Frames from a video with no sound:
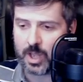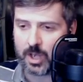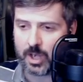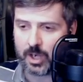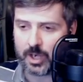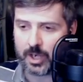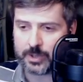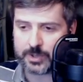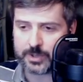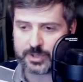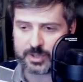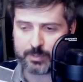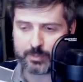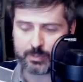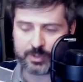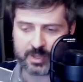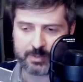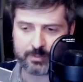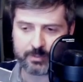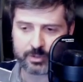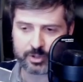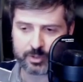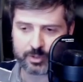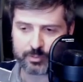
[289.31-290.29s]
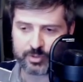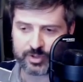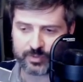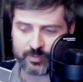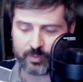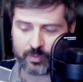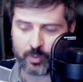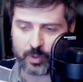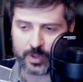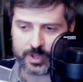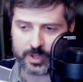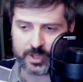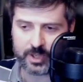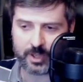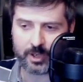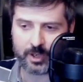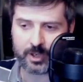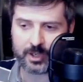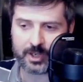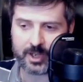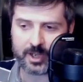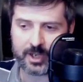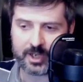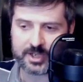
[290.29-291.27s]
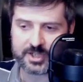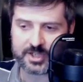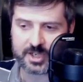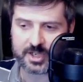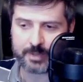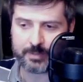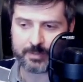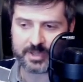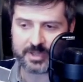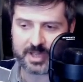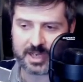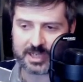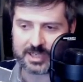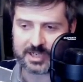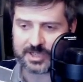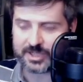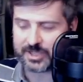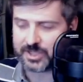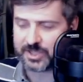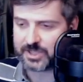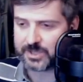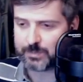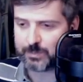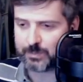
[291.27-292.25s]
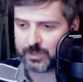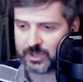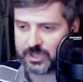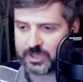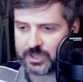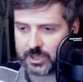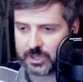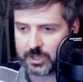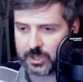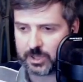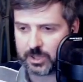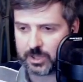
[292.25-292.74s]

I used to play bishop g4 here, and I had some analysis, but